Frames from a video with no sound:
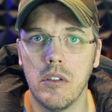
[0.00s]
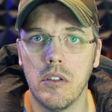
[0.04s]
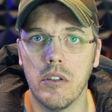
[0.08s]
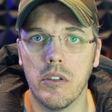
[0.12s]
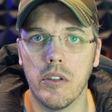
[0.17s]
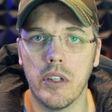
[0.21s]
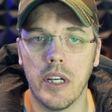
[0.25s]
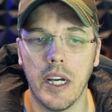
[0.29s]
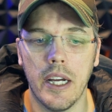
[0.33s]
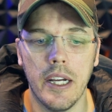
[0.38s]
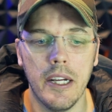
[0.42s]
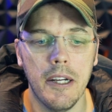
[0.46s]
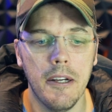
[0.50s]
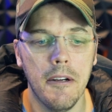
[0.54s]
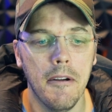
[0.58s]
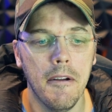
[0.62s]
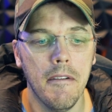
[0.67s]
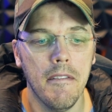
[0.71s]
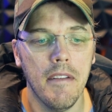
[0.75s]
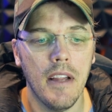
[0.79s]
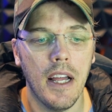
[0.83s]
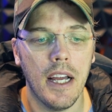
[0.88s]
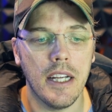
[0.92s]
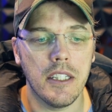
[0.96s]
Okay.
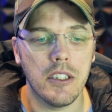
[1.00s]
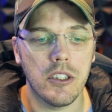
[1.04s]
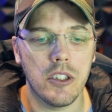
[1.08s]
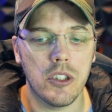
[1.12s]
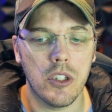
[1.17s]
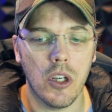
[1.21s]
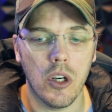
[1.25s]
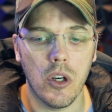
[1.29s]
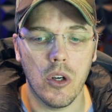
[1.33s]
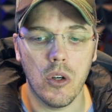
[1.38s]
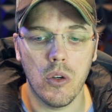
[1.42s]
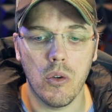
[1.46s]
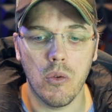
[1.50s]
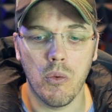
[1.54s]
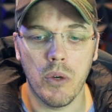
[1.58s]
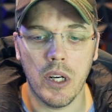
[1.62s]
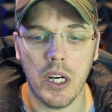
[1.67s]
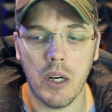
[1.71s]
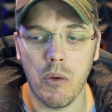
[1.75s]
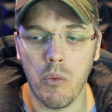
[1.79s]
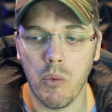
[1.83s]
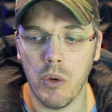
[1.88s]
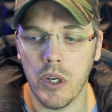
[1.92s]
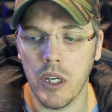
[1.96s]
And so what
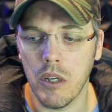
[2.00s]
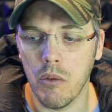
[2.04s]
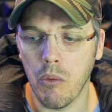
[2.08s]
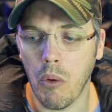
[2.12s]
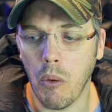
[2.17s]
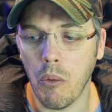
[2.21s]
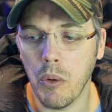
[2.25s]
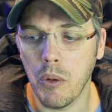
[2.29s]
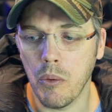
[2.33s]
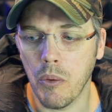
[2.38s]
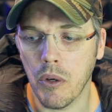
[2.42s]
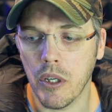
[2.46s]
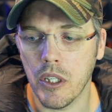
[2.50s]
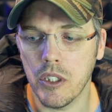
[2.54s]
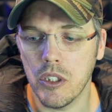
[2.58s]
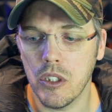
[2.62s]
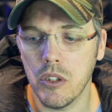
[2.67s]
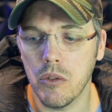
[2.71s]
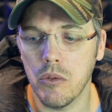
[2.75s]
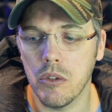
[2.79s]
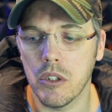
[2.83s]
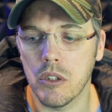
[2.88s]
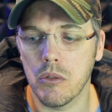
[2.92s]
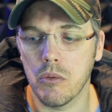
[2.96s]
we want to
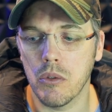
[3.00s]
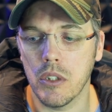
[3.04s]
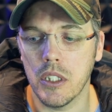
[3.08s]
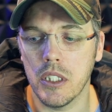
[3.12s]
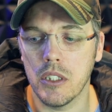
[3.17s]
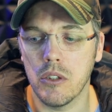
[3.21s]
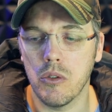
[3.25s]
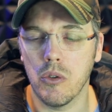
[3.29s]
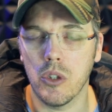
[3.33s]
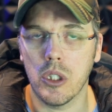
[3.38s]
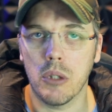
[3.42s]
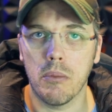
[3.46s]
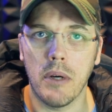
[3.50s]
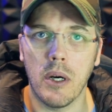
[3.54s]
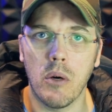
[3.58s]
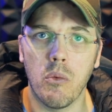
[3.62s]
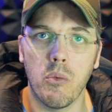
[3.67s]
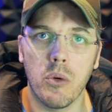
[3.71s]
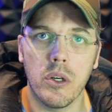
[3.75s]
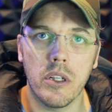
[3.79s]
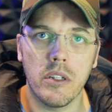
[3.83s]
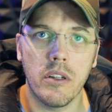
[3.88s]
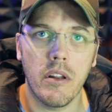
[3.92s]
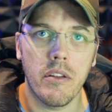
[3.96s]
do is really talk about
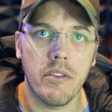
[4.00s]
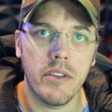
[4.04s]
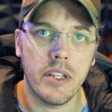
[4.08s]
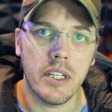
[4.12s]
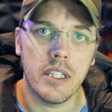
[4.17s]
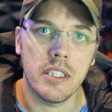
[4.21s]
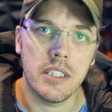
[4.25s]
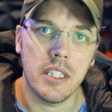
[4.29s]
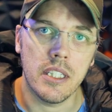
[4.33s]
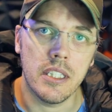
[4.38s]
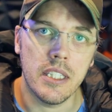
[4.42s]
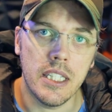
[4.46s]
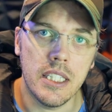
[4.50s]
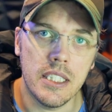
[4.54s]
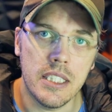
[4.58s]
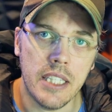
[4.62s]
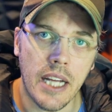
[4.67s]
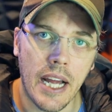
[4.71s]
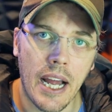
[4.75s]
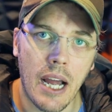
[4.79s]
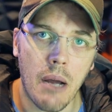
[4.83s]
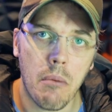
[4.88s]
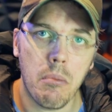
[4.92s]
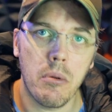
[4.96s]
what are the things that need to
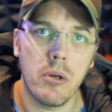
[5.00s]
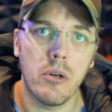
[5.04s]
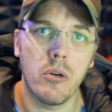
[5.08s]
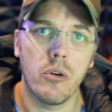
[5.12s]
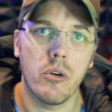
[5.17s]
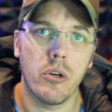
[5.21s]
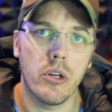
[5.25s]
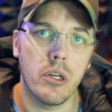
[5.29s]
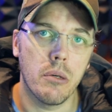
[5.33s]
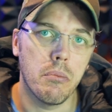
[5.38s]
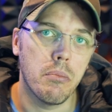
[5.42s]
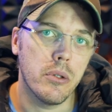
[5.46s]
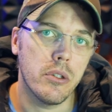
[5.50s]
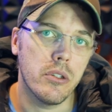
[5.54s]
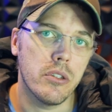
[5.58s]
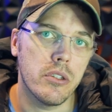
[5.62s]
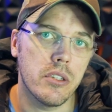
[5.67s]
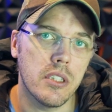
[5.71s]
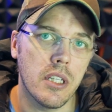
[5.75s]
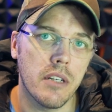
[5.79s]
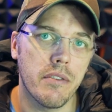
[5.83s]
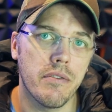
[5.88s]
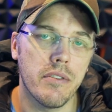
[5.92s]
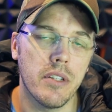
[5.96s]
happen in order to put
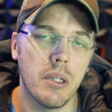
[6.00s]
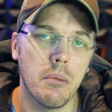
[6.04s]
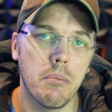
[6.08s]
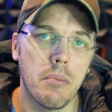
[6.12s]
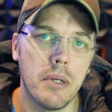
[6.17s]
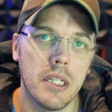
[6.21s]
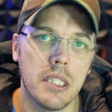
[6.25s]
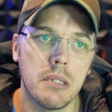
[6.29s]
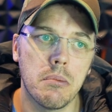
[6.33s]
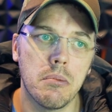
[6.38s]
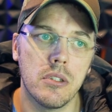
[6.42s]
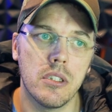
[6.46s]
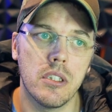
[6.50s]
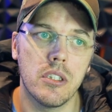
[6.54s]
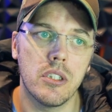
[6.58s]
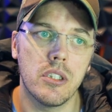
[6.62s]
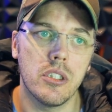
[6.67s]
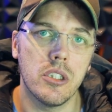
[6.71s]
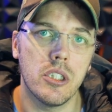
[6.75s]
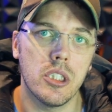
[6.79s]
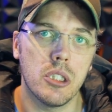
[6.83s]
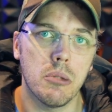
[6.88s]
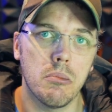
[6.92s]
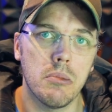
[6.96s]
yourself in the best
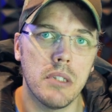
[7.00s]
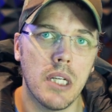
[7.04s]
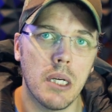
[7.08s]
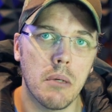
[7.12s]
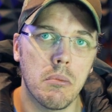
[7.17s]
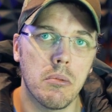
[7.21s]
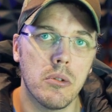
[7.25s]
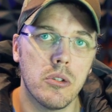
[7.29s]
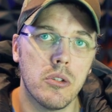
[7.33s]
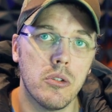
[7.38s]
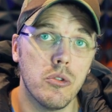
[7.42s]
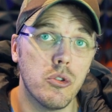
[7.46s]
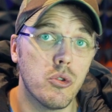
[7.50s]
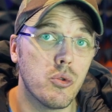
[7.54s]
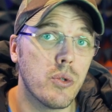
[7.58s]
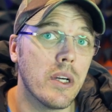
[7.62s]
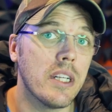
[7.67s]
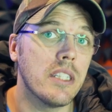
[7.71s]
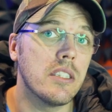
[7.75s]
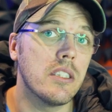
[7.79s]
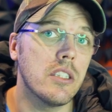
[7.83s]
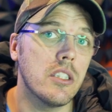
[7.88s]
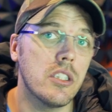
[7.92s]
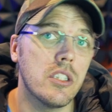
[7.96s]
position to be able to
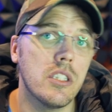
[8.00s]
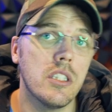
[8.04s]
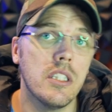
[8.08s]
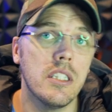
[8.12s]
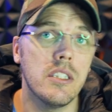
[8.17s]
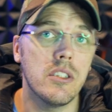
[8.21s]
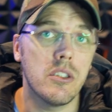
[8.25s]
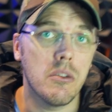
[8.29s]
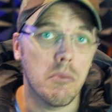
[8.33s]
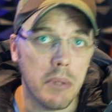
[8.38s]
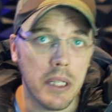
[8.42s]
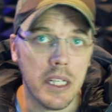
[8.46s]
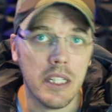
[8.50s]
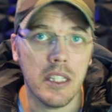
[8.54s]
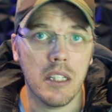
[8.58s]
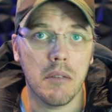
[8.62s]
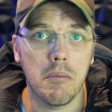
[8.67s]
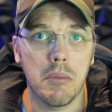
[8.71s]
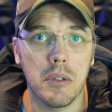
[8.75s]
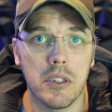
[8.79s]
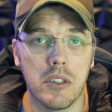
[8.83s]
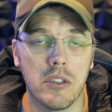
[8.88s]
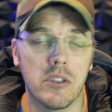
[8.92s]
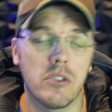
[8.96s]
transition into being the
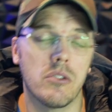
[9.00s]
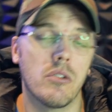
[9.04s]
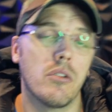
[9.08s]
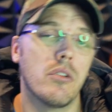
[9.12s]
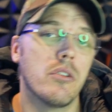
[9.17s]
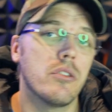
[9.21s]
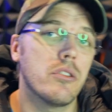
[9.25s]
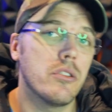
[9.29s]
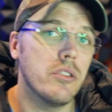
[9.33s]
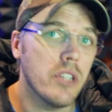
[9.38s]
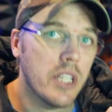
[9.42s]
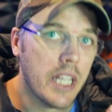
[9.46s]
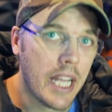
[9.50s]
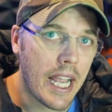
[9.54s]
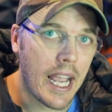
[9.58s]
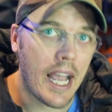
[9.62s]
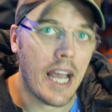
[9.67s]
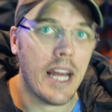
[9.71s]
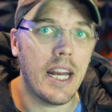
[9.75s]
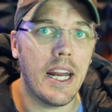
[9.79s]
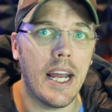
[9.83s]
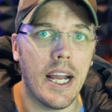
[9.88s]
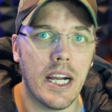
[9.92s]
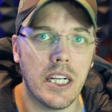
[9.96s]
business owner, so you
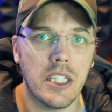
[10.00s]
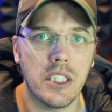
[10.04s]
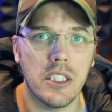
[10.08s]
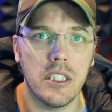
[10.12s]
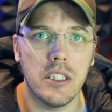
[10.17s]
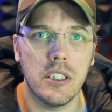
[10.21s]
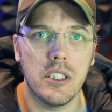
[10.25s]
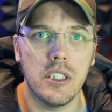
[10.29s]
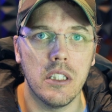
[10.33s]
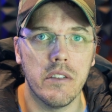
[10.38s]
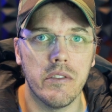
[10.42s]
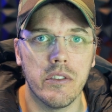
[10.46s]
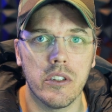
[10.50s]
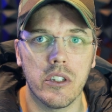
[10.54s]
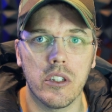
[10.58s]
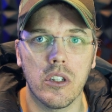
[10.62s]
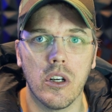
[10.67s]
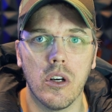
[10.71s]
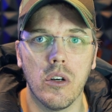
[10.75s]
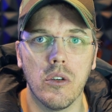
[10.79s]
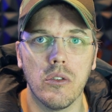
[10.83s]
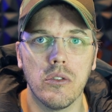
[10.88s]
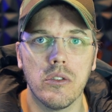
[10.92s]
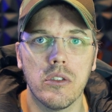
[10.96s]
can actually achieve your
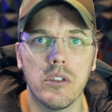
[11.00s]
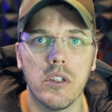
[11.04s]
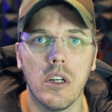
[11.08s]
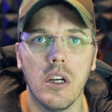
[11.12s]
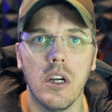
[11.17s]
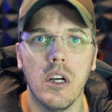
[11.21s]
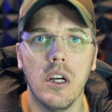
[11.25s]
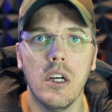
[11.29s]
goals.